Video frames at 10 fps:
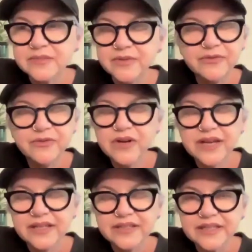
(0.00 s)
Before I
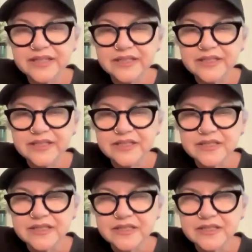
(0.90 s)
had kids,
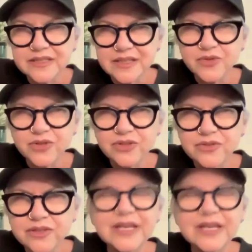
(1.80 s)
is that true?